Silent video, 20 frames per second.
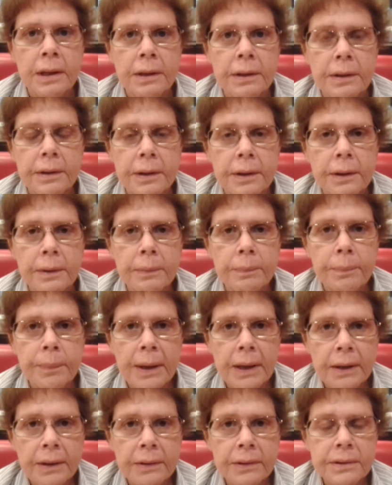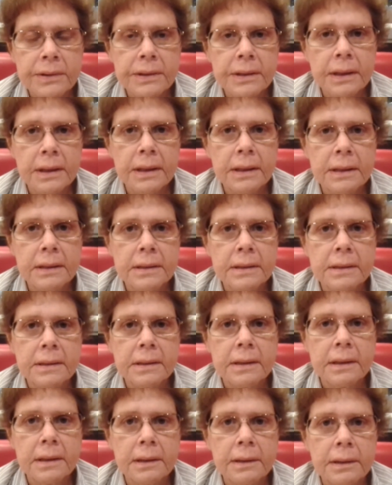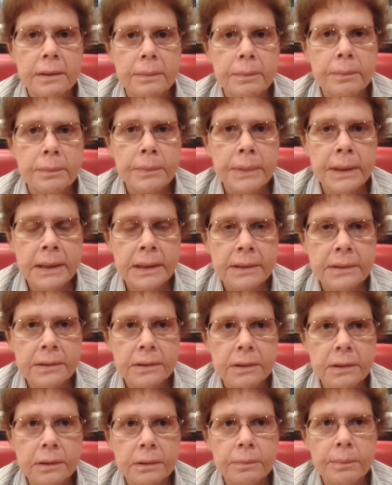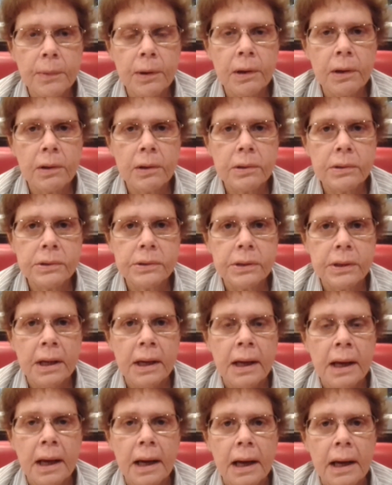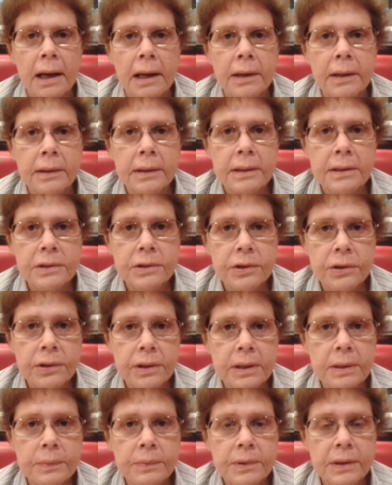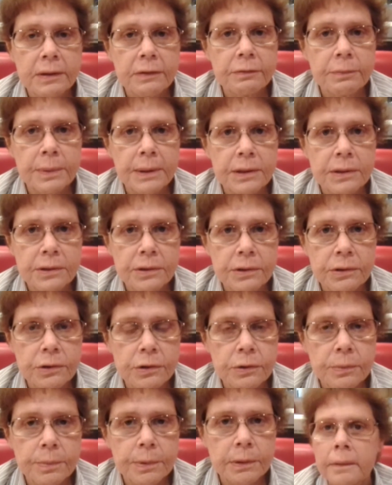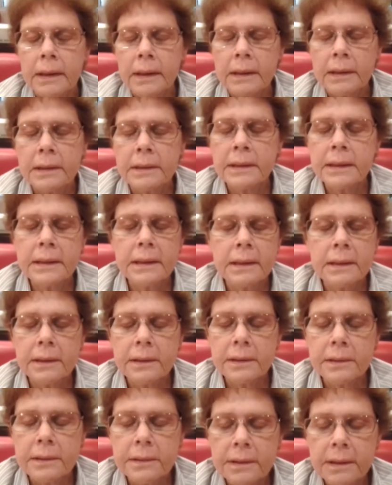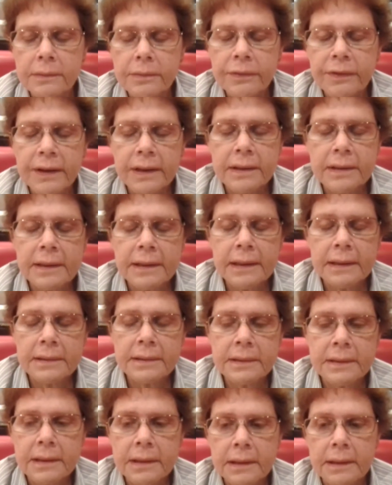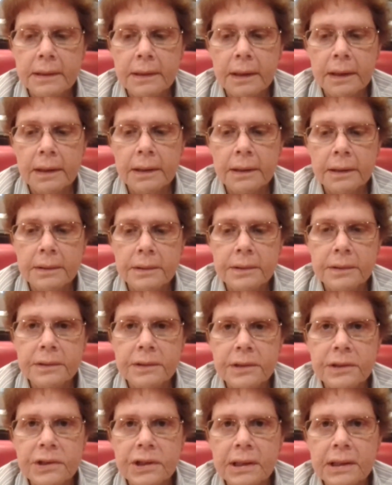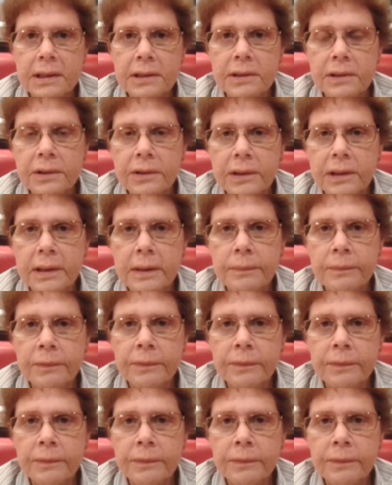the parasites, the measles, marks, and these creams have been suitable. Indeed, it's fantastic, Sister Jenny's cream,